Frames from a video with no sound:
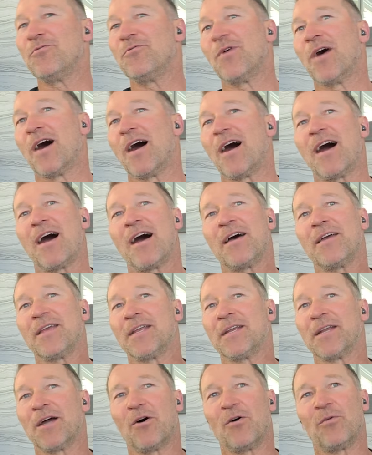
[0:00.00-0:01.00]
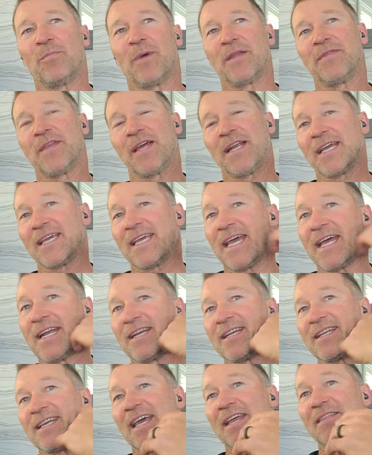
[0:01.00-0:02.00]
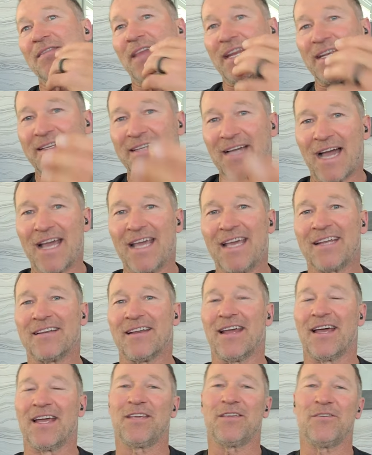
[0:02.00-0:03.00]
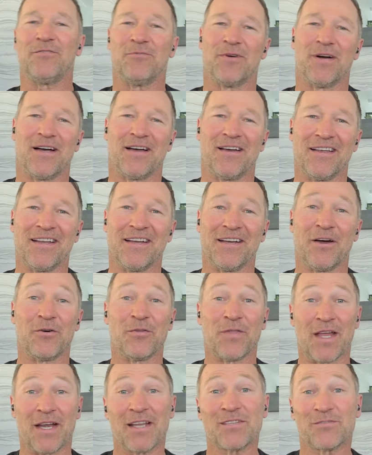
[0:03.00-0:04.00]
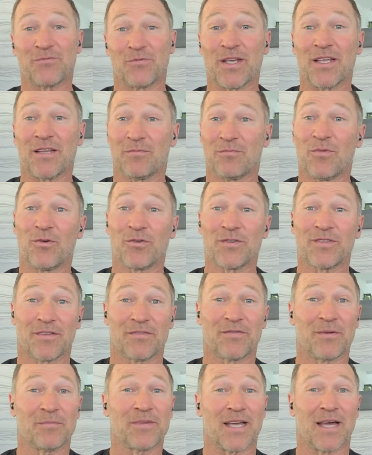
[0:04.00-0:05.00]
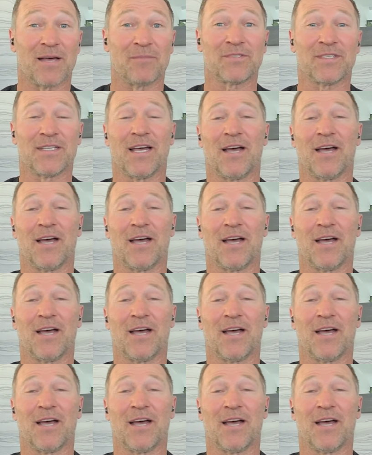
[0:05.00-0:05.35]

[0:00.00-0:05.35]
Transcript: than you are, you know, but then again, can they diet like you are? You know, that is where most of it